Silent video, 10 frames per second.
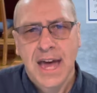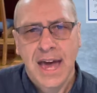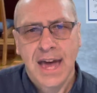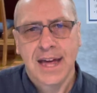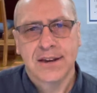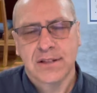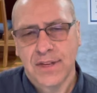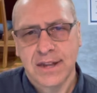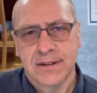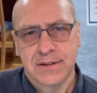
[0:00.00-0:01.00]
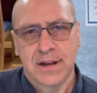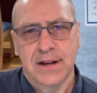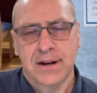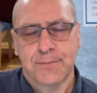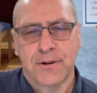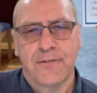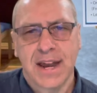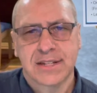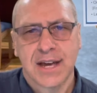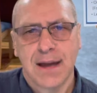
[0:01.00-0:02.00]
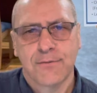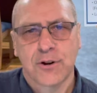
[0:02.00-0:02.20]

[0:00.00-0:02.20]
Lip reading: and then provide a time for